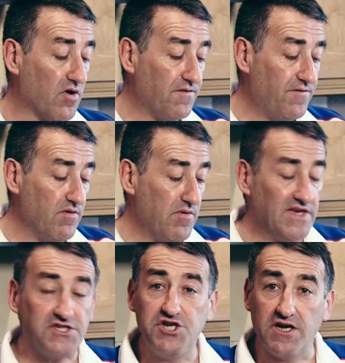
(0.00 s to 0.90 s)
I've got the
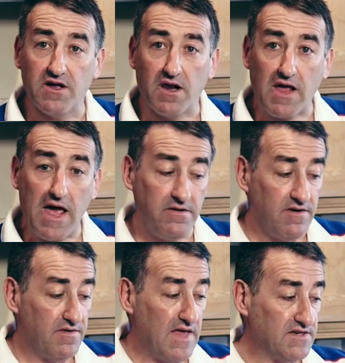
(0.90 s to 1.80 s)
Thermomix jingle again.
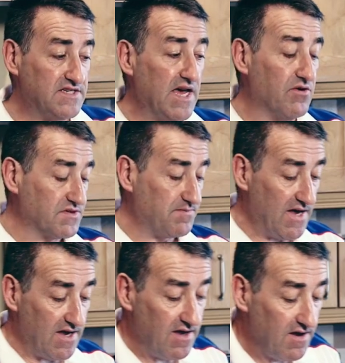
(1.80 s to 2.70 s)
That tells
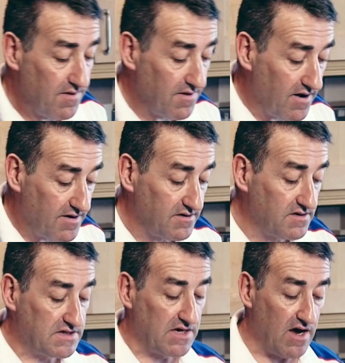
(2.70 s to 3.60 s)
me
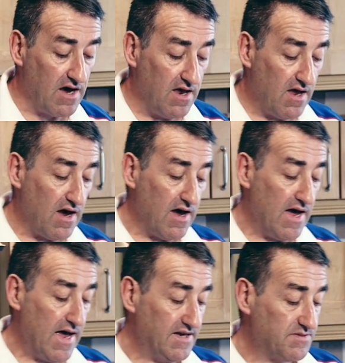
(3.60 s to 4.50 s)

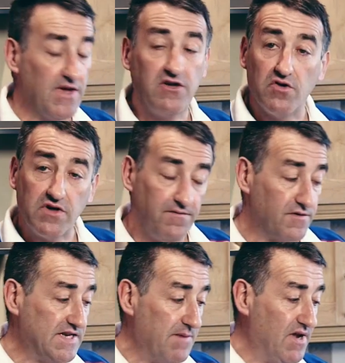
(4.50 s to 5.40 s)
that it's been cooking
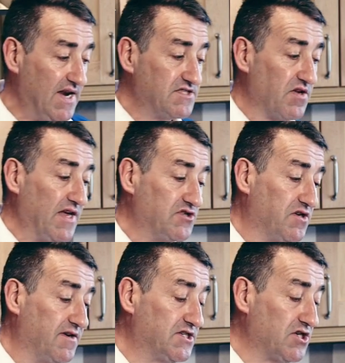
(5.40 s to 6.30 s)
for 10 minutes, so that
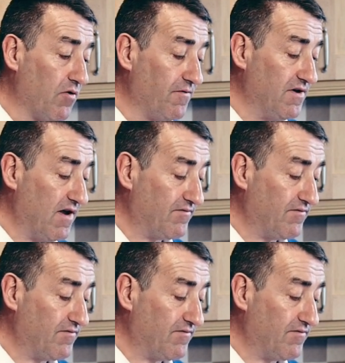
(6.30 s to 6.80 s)
should have softened